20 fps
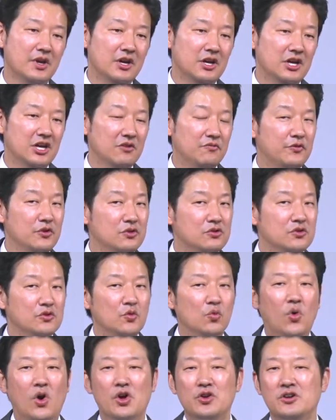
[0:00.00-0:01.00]
If you do
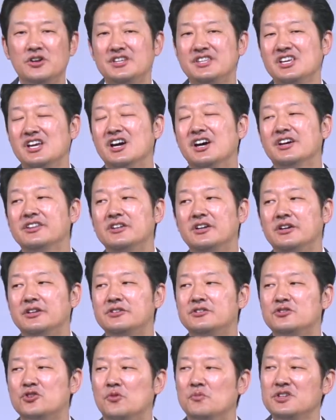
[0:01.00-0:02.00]
one or the other
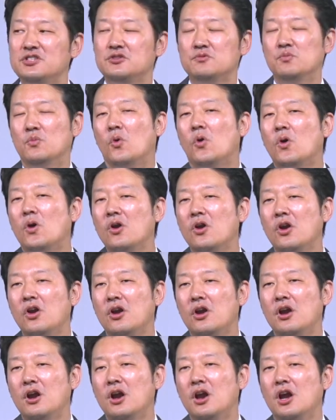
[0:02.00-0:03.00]
so much more,
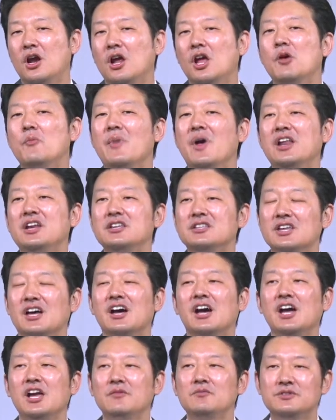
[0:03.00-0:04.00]
many
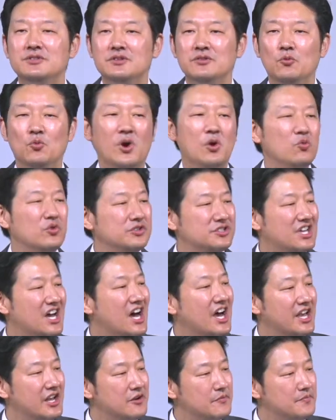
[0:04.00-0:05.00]
times, one will
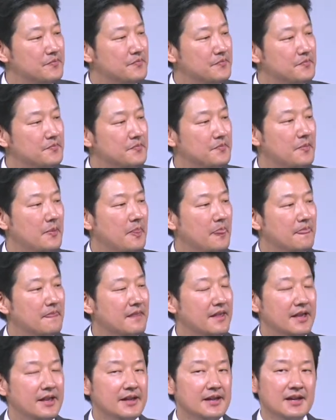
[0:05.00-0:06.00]
die. Yes.
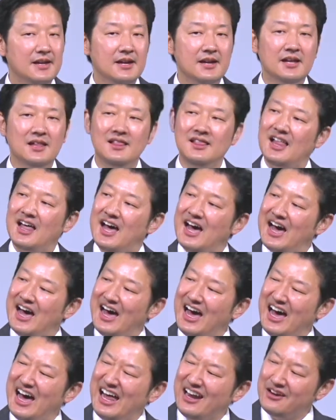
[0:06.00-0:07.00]
A
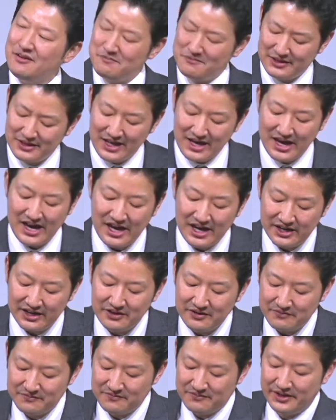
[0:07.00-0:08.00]
lot
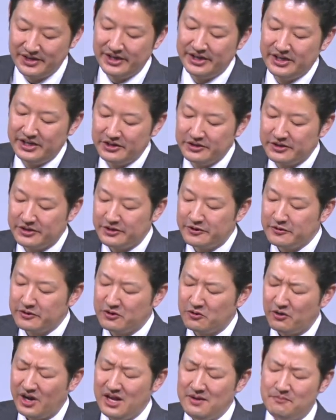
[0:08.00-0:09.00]
of, you know,
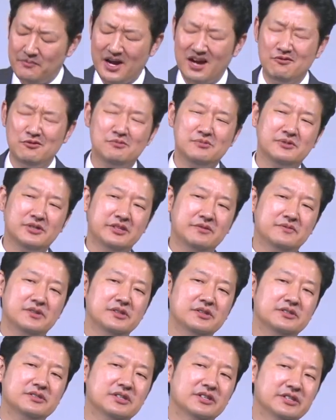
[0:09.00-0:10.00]
great Bible
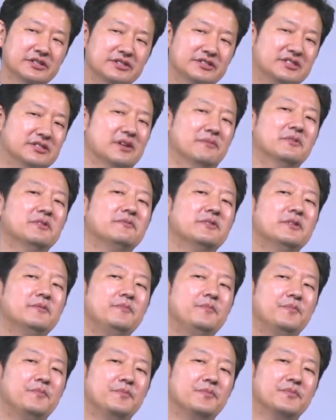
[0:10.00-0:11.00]
believers, some of
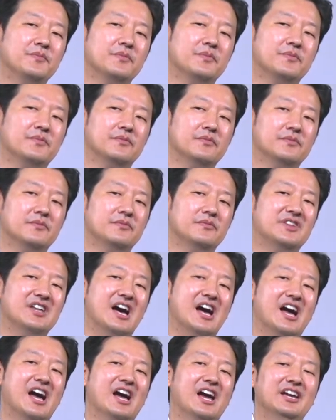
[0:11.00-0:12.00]
them
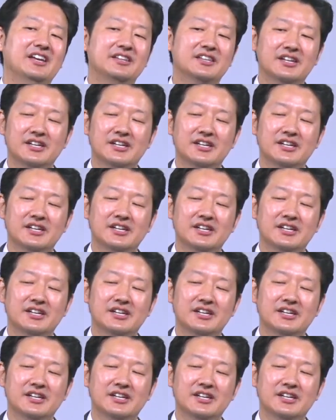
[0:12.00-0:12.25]
died,